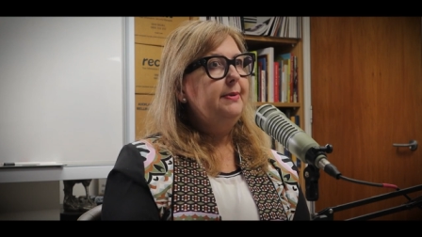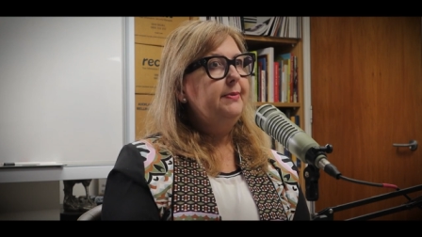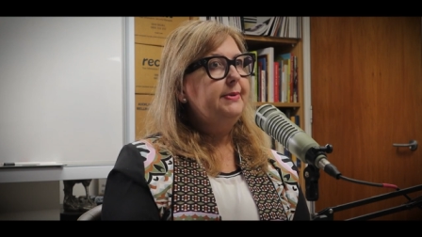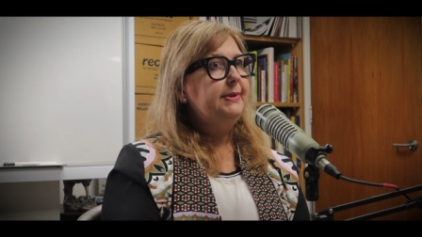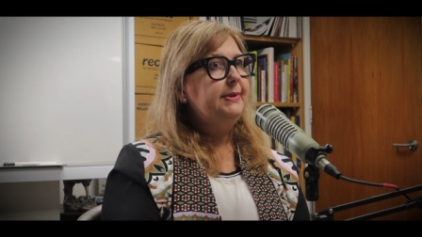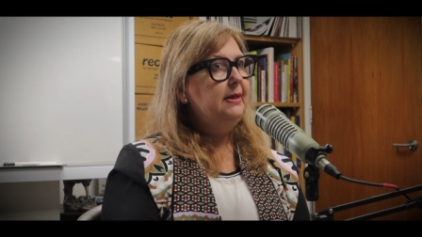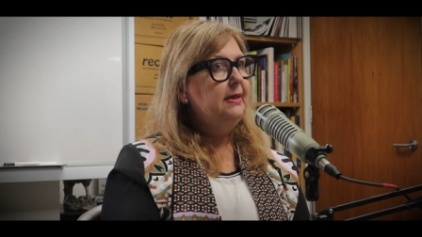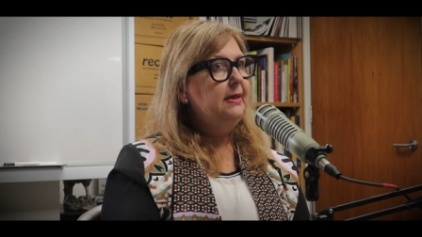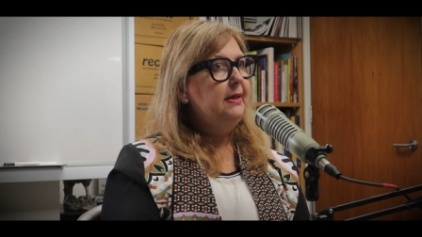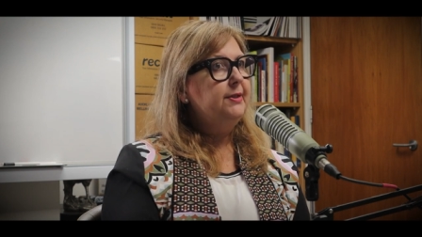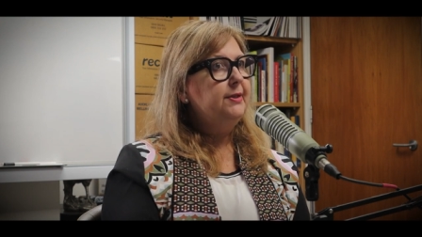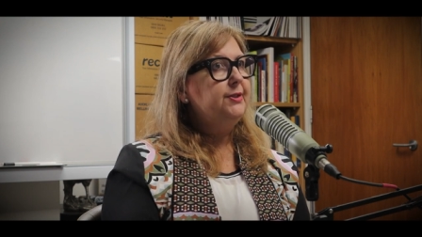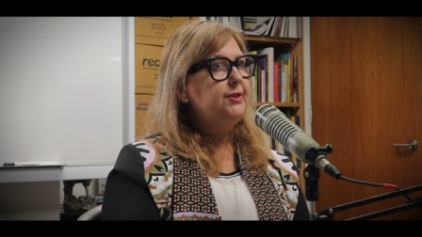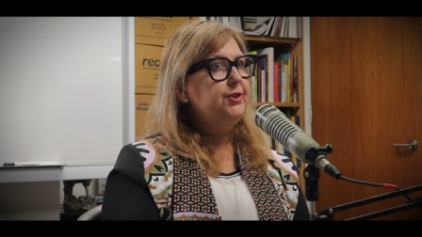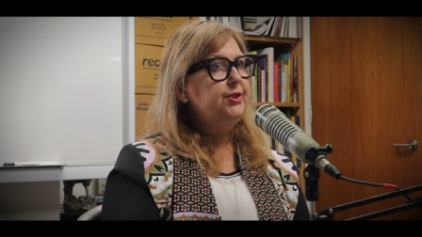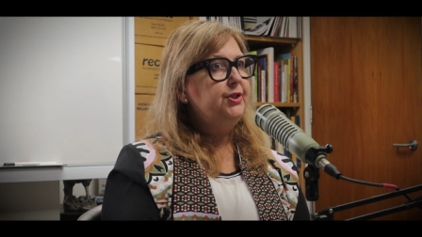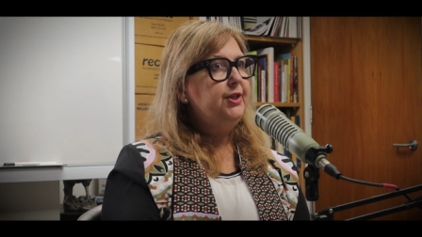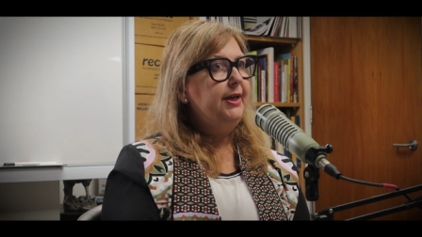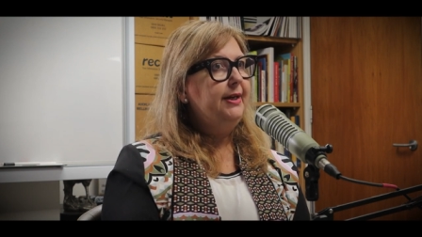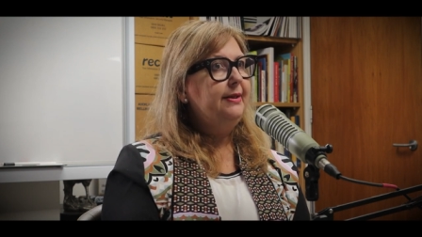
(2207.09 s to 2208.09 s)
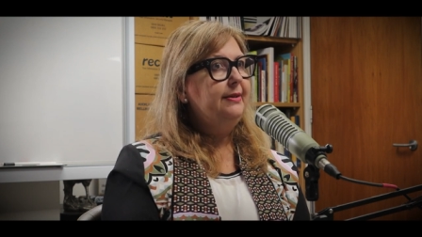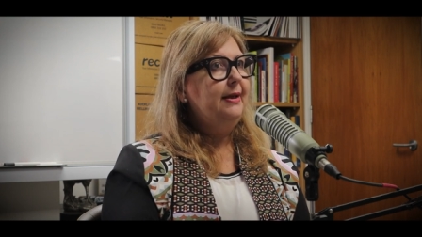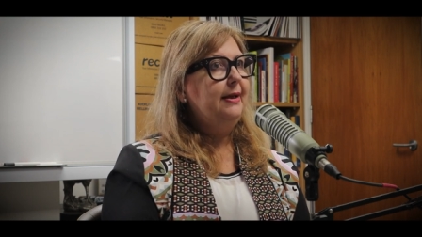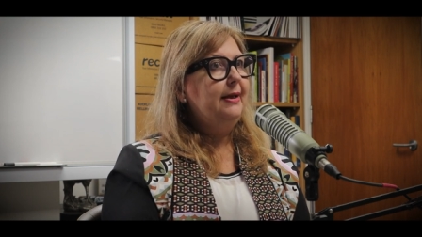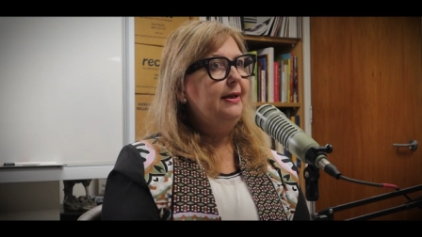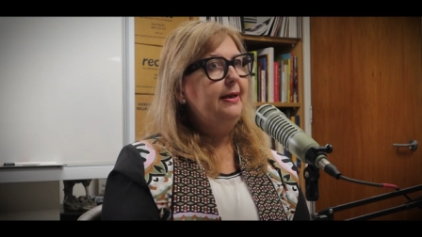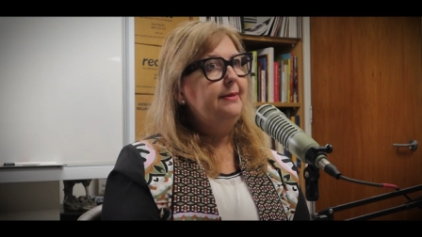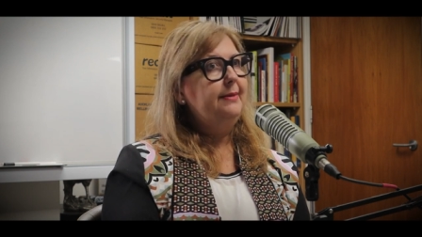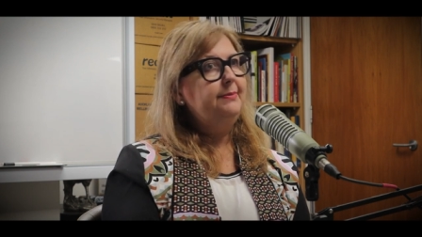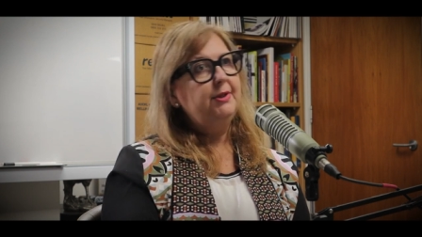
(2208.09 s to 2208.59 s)
there was a large chain
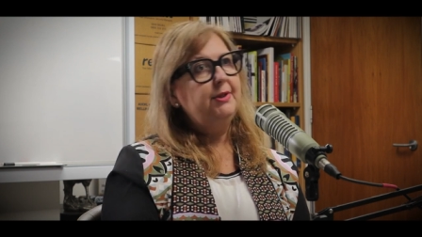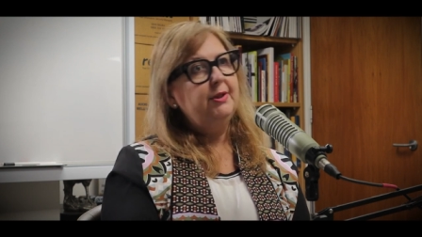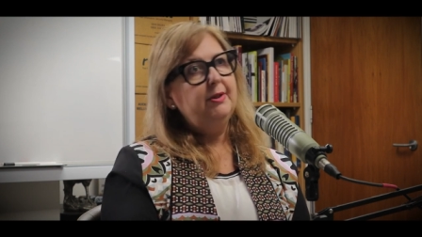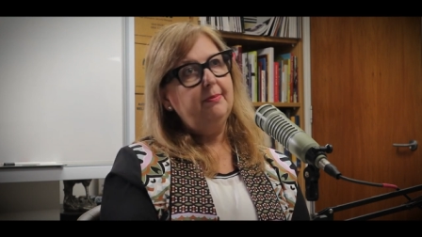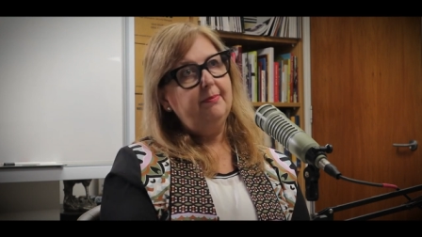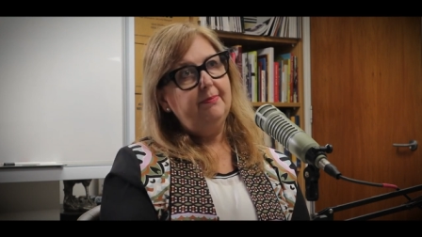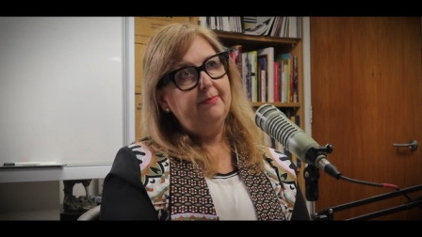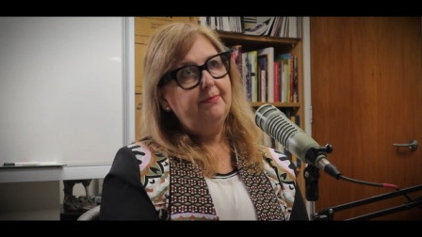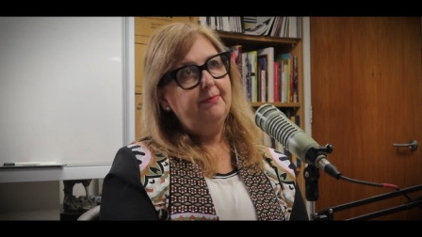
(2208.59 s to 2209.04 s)
that came to the